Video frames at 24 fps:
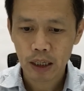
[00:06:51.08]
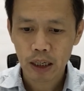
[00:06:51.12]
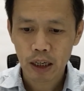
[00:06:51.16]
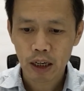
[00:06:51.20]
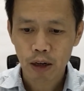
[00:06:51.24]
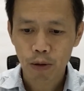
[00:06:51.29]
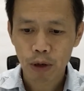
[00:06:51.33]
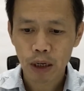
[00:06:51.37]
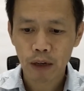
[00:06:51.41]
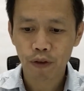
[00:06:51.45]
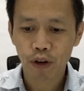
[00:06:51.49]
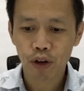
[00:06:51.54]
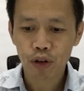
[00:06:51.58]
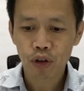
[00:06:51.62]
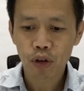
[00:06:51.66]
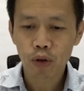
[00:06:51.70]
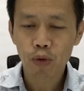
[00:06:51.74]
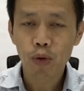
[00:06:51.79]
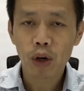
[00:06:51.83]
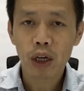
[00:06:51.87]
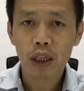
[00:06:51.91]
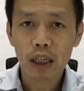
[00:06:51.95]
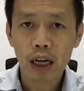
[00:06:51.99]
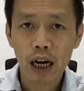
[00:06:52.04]
We have also
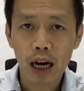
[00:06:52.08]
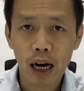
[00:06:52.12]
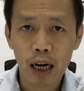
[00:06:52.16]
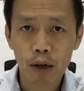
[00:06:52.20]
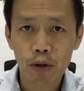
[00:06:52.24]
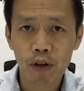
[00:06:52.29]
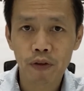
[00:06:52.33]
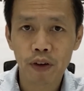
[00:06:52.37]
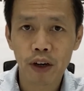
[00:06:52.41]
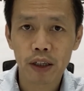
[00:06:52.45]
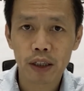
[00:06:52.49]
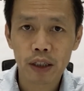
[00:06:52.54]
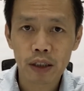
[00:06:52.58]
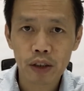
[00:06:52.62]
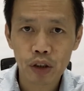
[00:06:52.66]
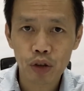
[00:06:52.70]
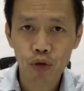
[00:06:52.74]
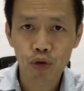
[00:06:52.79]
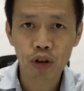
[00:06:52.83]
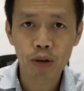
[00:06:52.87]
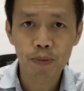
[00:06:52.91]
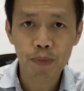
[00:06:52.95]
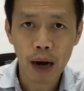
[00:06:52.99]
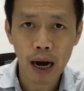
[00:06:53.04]
worked hard with our
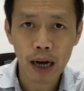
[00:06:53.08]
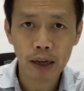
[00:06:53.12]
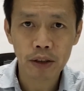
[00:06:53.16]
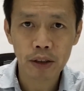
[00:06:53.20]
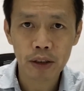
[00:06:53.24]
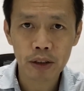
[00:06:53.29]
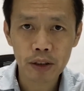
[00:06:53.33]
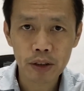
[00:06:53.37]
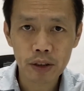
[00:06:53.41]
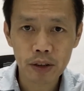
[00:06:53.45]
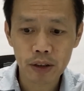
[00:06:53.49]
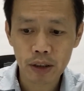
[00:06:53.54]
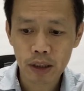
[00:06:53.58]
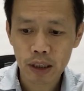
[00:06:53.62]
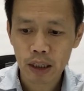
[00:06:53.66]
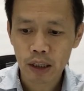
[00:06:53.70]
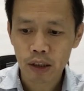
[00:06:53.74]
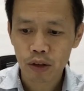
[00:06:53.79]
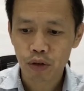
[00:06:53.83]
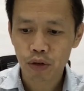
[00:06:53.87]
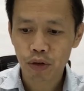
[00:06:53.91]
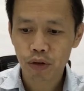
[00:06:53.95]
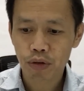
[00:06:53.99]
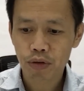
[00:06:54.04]
industry partners
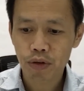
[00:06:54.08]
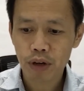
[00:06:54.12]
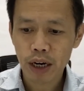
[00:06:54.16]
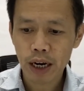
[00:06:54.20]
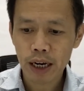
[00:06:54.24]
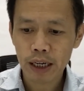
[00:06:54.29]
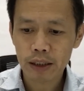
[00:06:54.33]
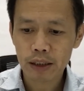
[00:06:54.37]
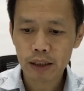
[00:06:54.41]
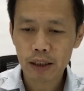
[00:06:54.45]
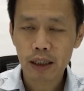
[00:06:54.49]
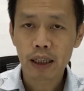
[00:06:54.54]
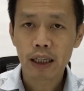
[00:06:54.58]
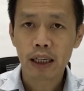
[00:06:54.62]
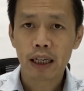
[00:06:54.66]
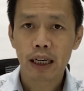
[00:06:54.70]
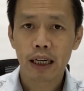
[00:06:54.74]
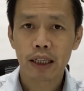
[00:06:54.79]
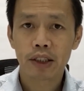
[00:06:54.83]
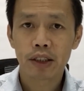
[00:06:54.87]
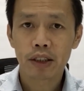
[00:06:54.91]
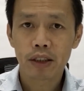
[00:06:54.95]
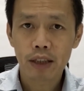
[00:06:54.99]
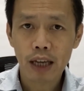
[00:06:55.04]
to create a
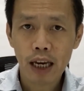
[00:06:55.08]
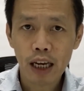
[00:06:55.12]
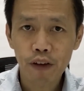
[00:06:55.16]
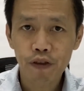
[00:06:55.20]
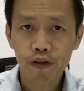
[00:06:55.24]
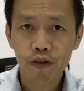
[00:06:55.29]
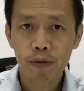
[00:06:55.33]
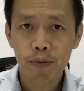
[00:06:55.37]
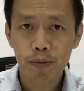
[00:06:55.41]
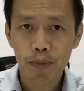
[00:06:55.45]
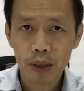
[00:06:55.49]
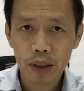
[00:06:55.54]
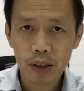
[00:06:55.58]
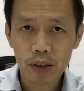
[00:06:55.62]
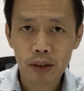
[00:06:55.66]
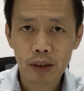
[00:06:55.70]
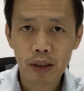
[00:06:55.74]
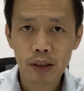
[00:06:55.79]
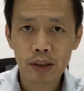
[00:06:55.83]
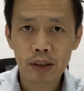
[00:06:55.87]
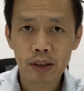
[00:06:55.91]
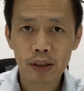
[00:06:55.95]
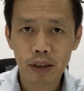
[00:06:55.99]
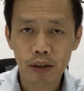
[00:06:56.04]
safe
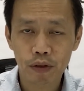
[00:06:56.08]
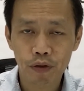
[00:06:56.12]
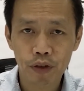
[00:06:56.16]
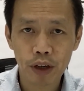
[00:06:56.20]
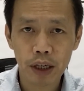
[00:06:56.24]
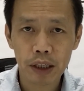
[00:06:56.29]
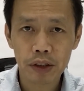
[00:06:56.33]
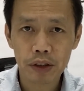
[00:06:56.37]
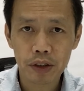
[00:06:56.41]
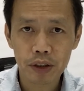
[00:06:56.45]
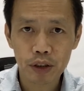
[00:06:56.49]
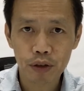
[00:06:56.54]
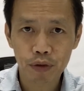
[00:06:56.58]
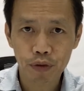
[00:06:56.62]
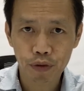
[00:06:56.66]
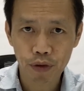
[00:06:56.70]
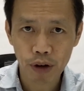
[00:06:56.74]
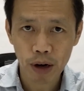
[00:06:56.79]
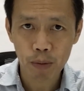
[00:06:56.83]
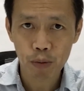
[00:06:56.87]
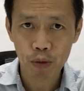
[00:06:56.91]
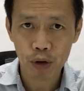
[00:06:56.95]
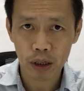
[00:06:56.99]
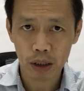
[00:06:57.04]
business events
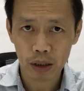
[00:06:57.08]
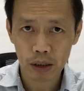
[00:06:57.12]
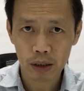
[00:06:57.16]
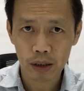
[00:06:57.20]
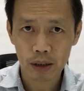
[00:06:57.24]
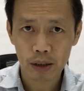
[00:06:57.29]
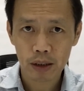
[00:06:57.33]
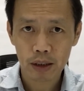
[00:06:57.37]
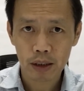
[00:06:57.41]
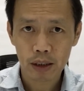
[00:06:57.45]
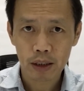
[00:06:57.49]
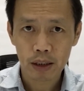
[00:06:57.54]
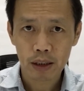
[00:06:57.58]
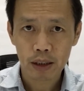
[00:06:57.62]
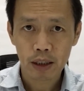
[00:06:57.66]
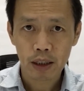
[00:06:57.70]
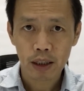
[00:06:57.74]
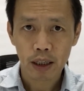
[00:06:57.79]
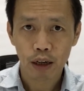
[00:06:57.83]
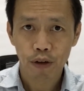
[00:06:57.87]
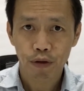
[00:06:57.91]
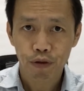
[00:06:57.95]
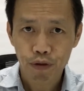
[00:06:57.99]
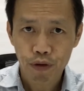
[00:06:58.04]
framework,
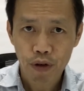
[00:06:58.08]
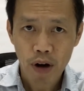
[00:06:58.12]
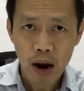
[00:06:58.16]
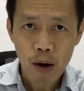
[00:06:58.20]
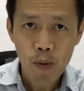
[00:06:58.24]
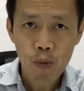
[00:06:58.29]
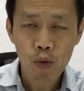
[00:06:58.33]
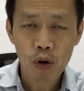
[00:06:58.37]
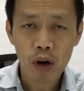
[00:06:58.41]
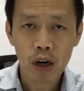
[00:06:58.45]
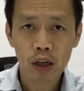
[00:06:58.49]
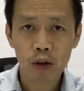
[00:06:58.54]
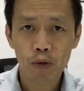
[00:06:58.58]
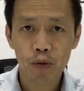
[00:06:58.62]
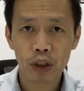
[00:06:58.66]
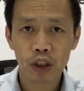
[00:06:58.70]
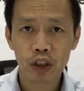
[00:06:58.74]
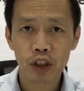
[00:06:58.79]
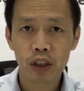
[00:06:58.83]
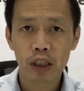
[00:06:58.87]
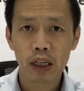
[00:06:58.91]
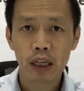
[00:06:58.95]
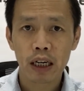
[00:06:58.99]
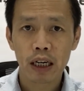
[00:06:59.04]
a framework
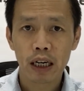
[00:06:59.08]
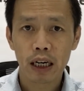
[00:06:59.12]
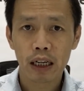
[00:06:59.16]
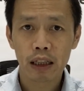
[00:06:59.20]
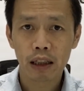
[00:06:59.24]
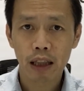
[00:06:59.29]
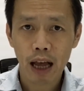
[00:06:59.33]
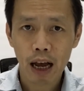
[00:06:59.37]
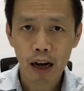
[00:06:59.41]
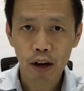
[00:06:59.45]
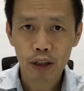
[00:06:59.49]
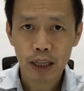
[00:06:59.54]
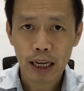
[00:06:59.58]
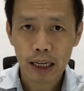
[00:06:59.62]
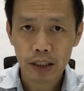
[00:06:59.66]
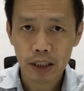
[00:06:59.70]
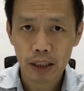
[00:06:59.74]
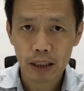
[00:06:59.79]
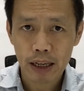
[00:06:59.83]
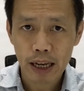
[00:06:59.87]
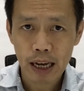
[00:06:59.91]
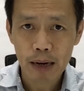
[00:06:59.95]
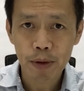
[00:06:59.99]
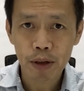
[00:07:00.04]
which has
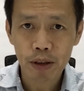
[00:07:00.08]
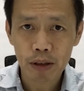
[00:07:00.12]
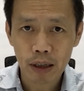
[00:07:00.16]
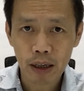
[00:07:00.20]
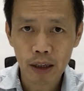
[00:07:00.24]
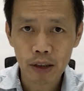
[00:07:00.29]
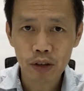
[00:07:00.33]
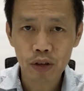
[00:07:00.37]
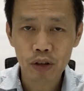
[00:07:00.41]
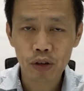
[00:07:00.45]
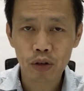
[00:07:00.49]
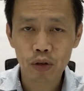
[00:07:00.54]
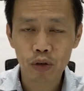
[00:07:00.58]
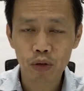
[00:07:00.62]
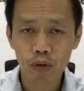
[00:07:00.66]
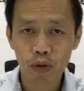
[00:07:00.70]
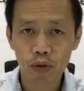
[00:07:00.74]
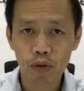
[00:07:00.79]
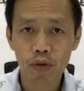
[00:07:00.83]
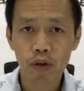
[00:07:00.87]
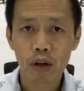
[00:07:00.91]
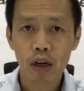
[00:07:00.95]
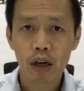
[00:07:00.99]
enabled us to